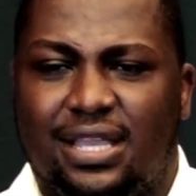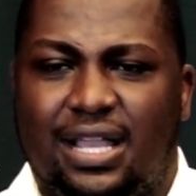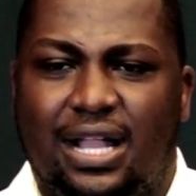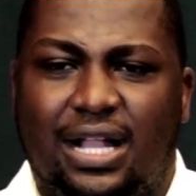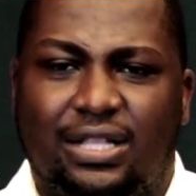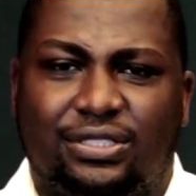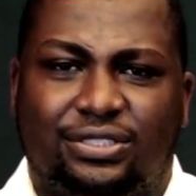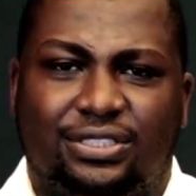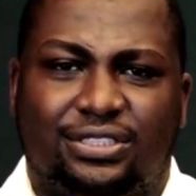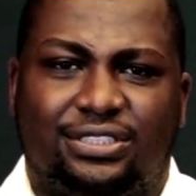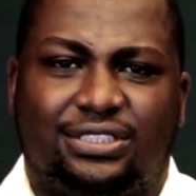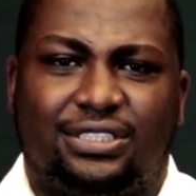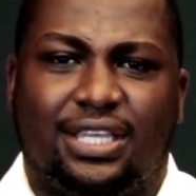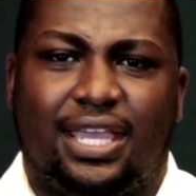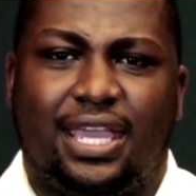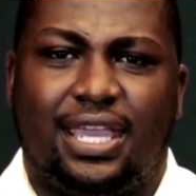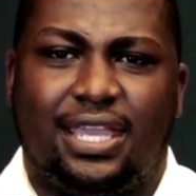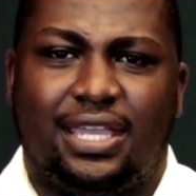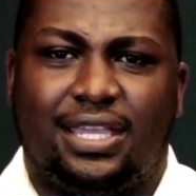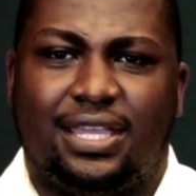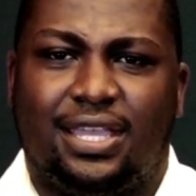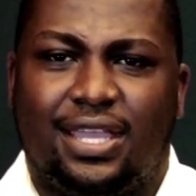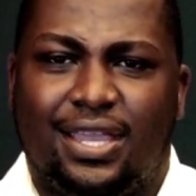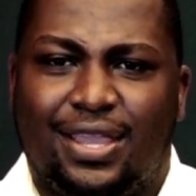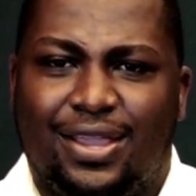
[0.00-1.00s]
The culture
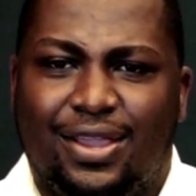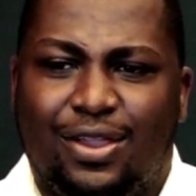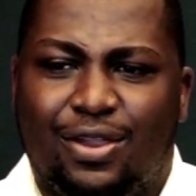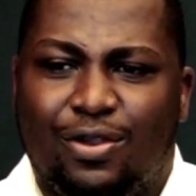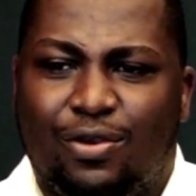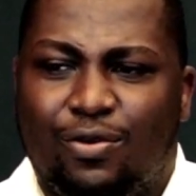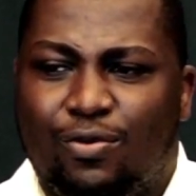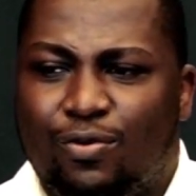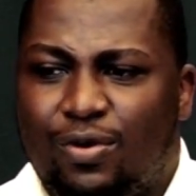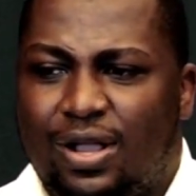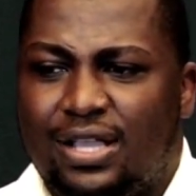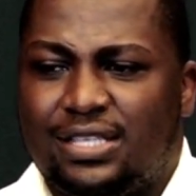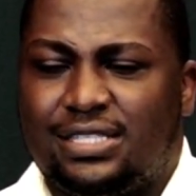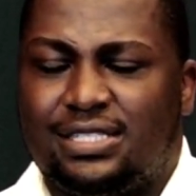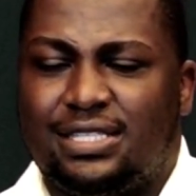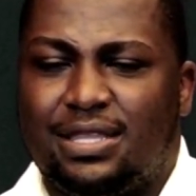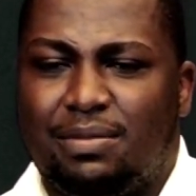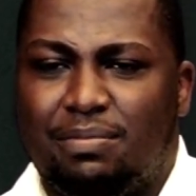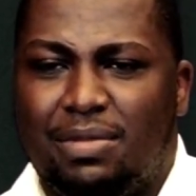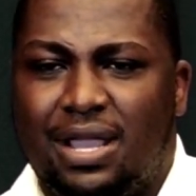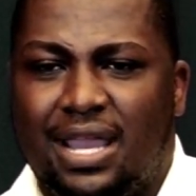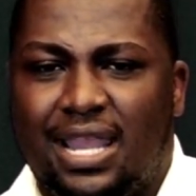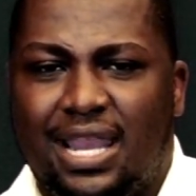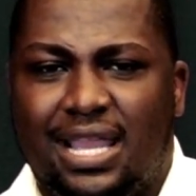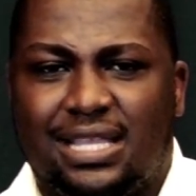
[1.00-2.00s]
saying, once
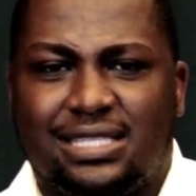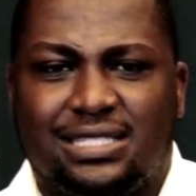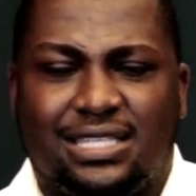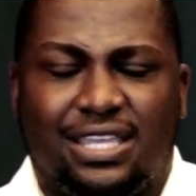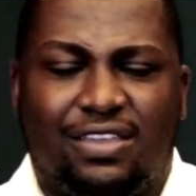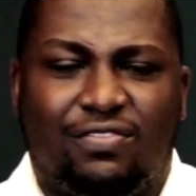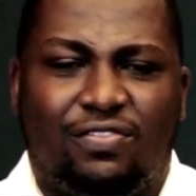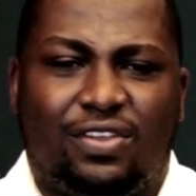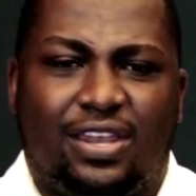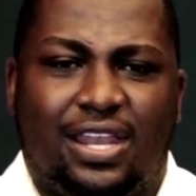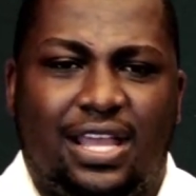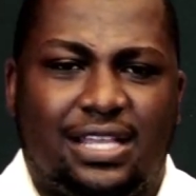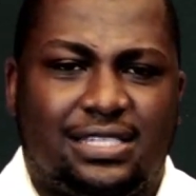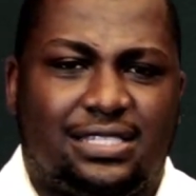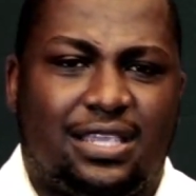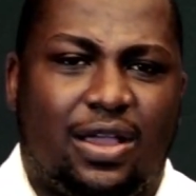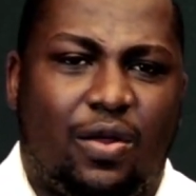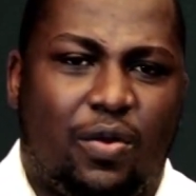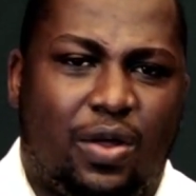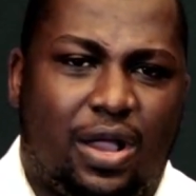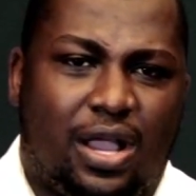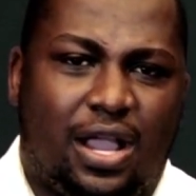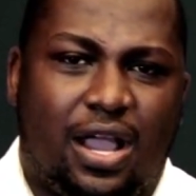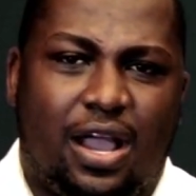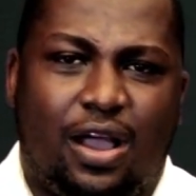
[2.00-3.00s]
the man has given
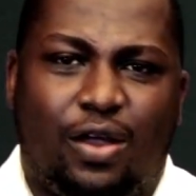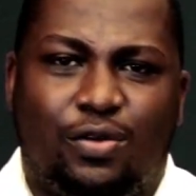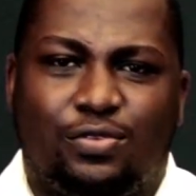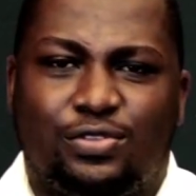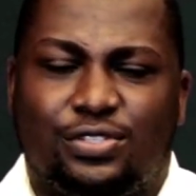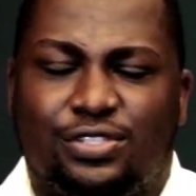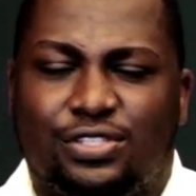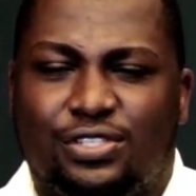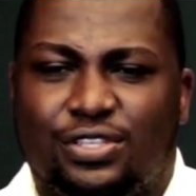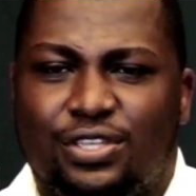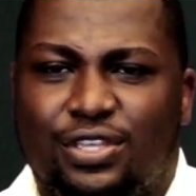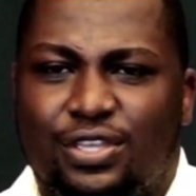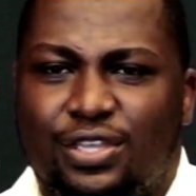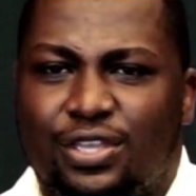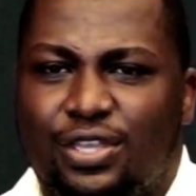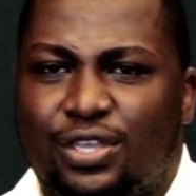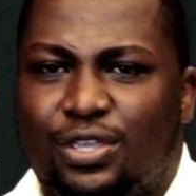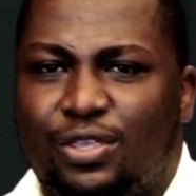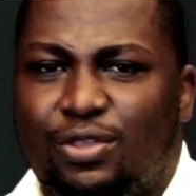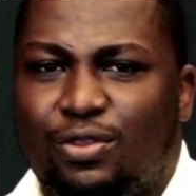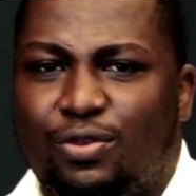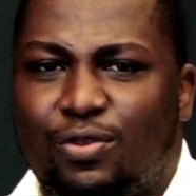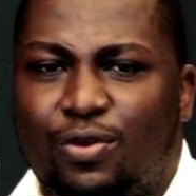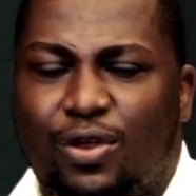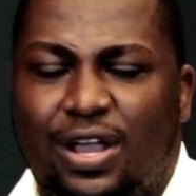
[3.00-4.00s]
us our cows,
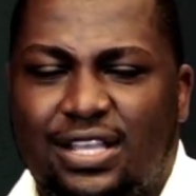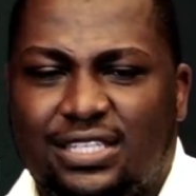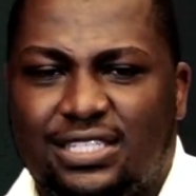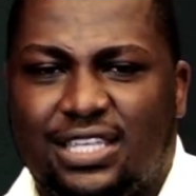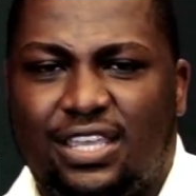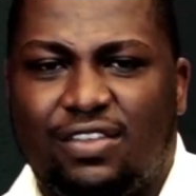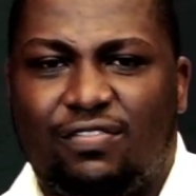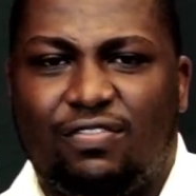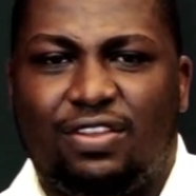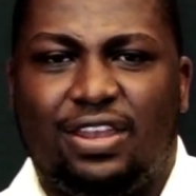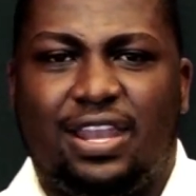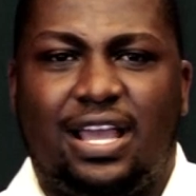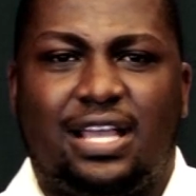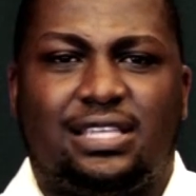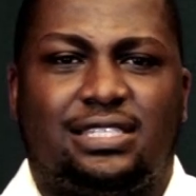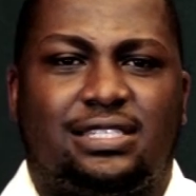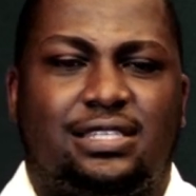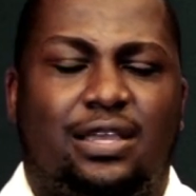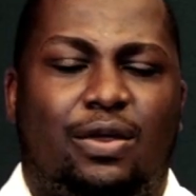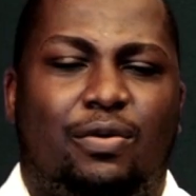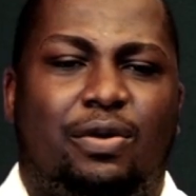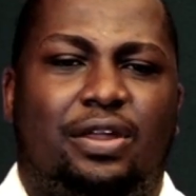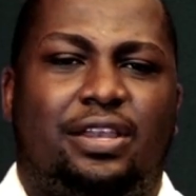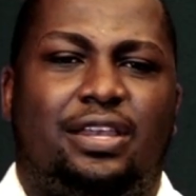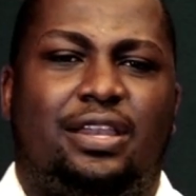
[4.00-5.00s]
has given
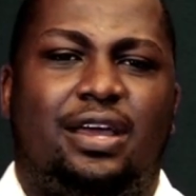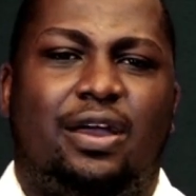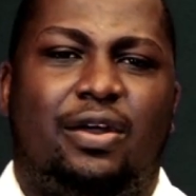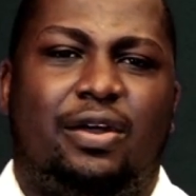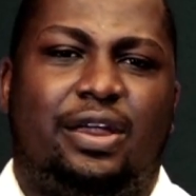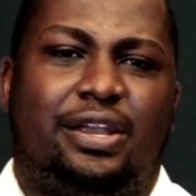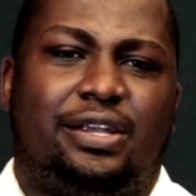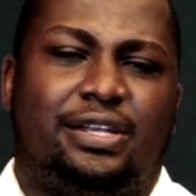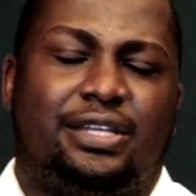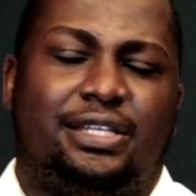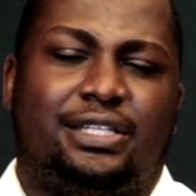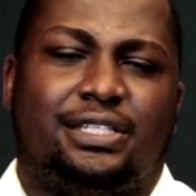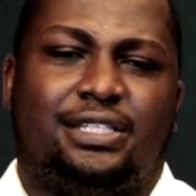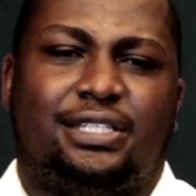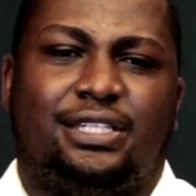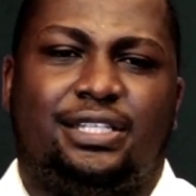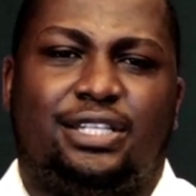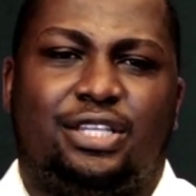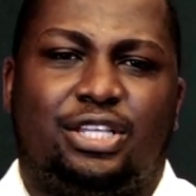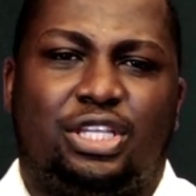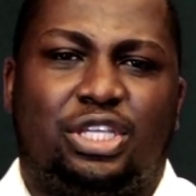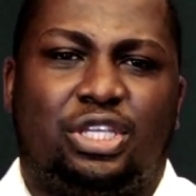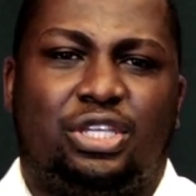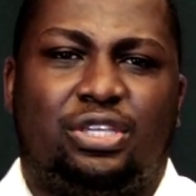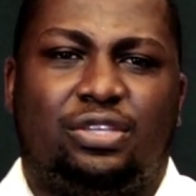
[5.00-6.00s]
us our dowry,
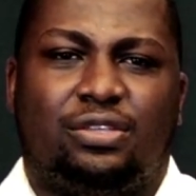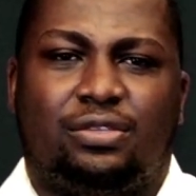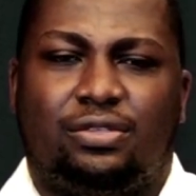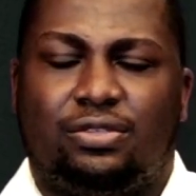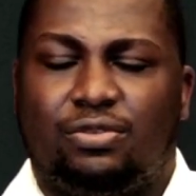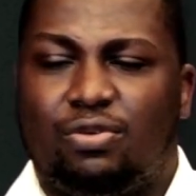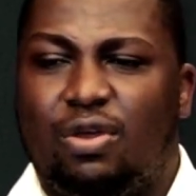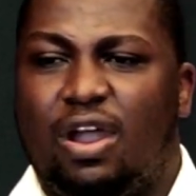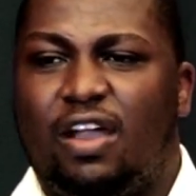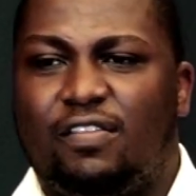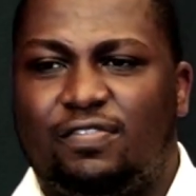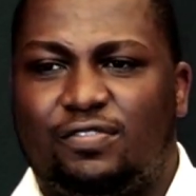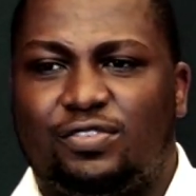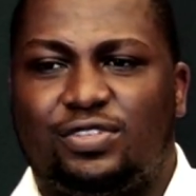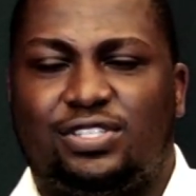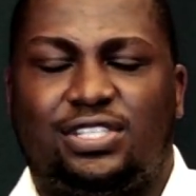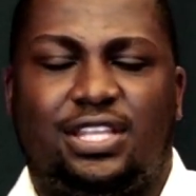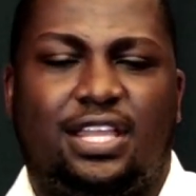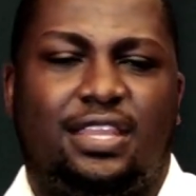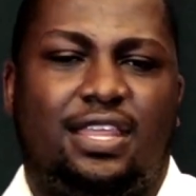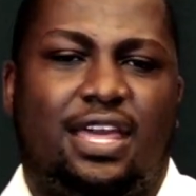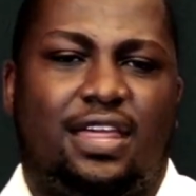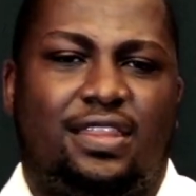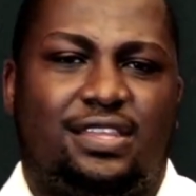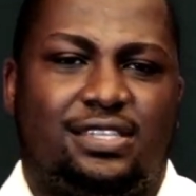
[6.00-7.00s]
you have to
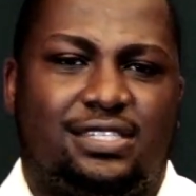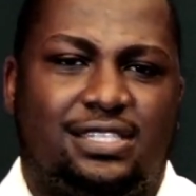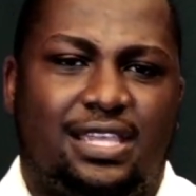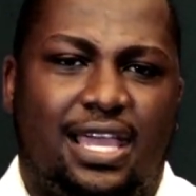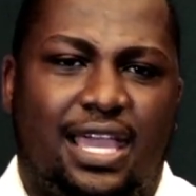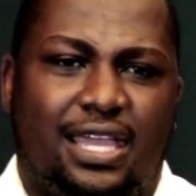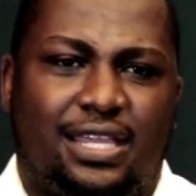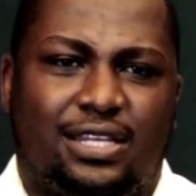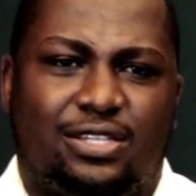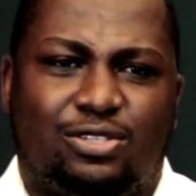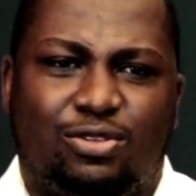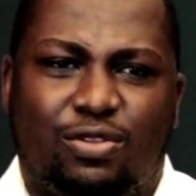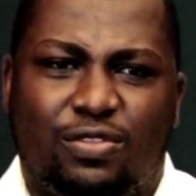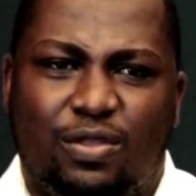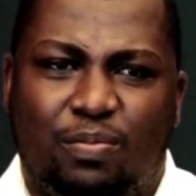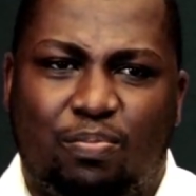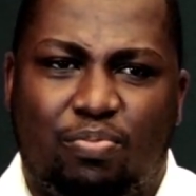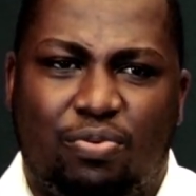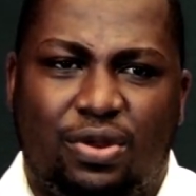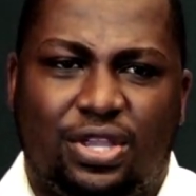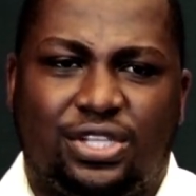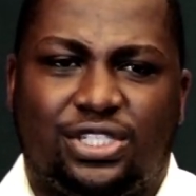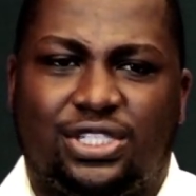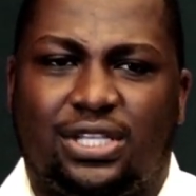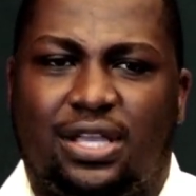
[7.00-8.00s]
stay the other side. So the
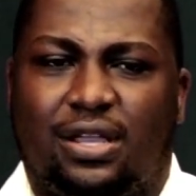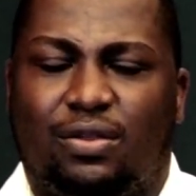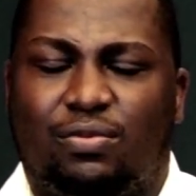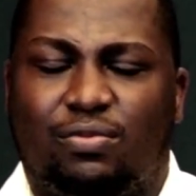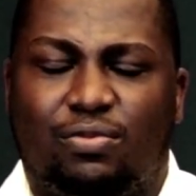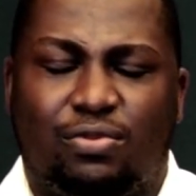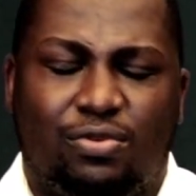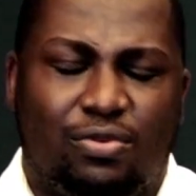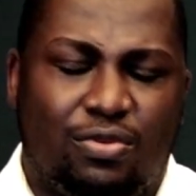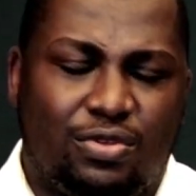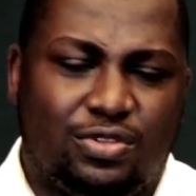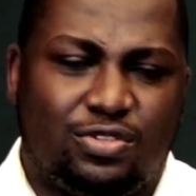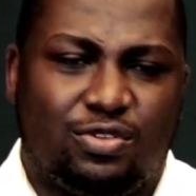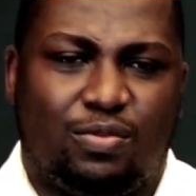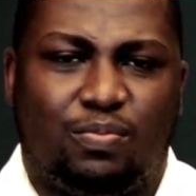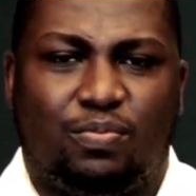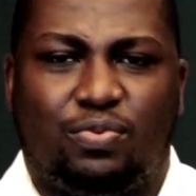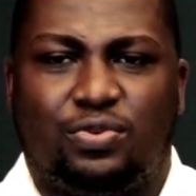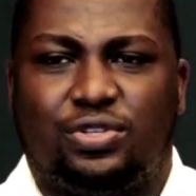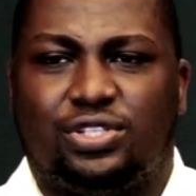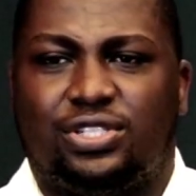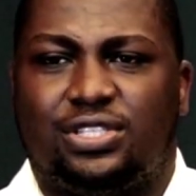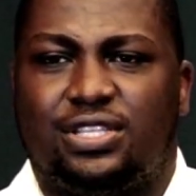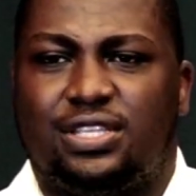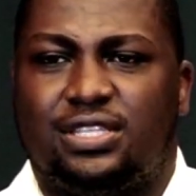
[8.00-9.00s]
pressure could also
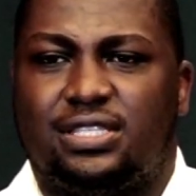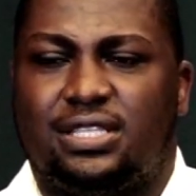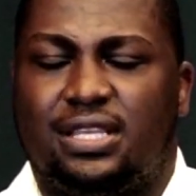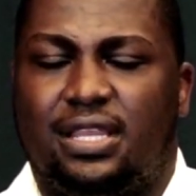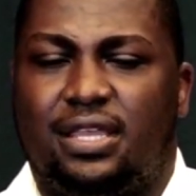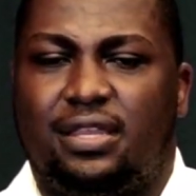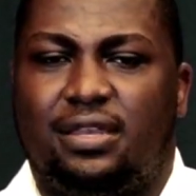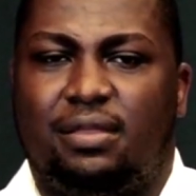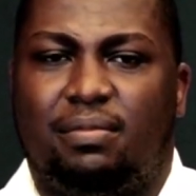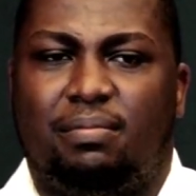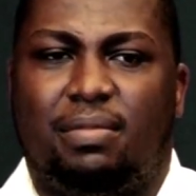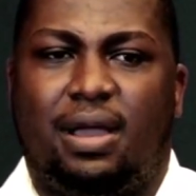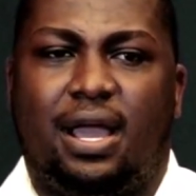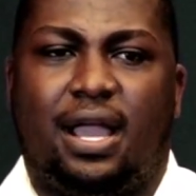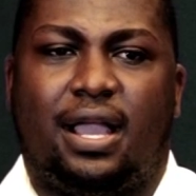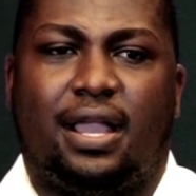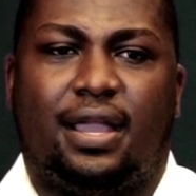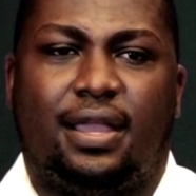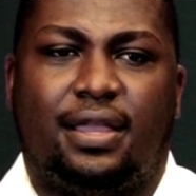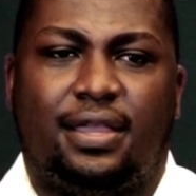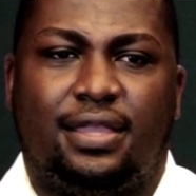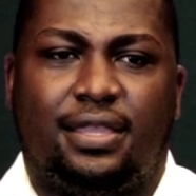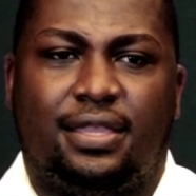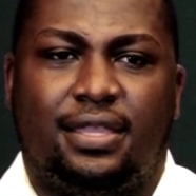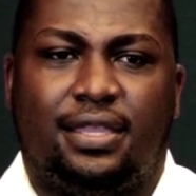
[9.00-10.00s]
push this lady
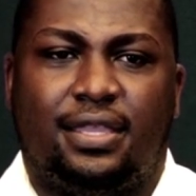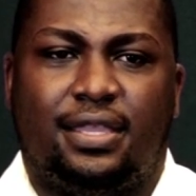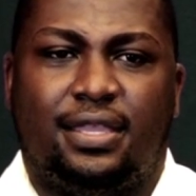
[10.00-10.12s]
back.